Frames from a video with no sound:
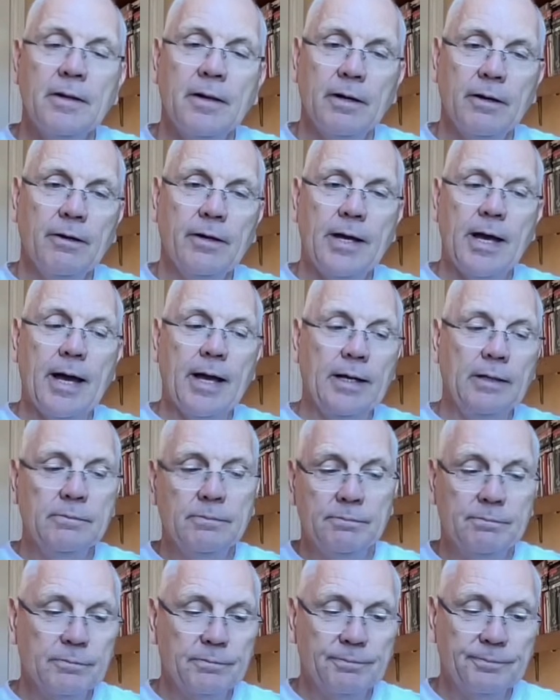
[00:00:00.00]
Okay.
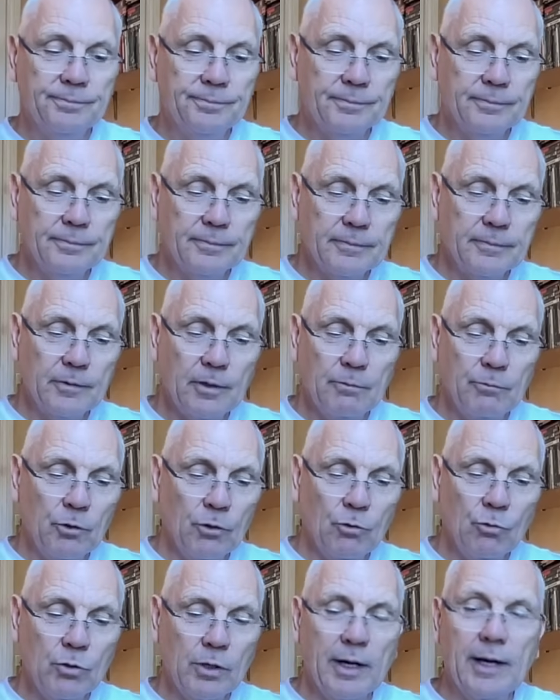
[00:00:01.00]
I'm
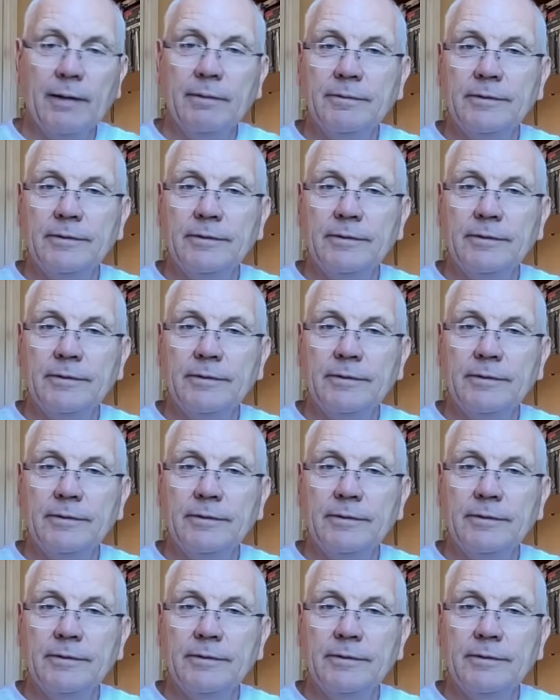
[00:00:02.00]
not going to...